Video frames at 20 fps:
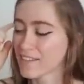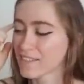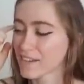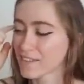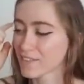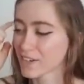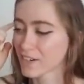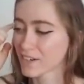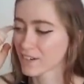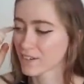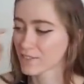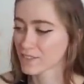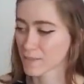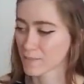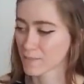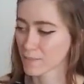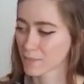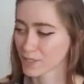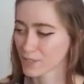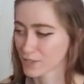I've never heard of
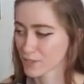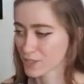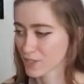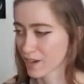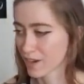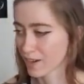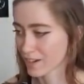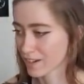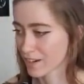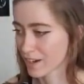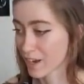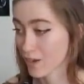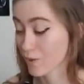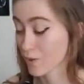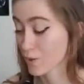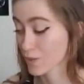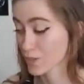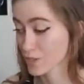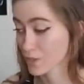timbers for soccer. I don't know what